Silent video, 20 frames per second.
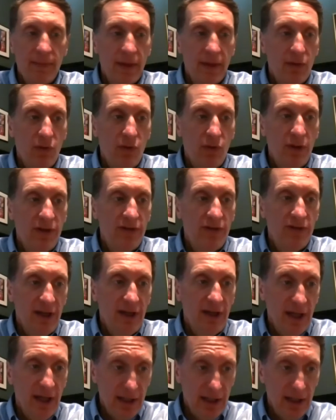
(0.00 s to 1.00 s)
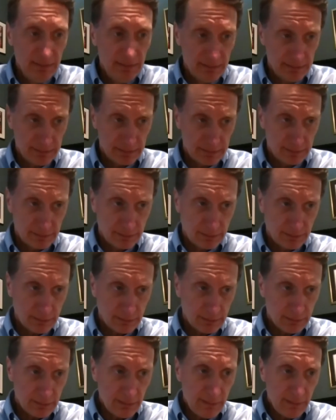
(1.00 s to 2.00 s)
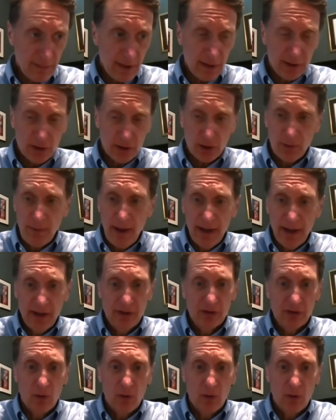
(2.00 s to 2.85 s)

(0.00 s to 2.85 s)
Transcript: We see tremendous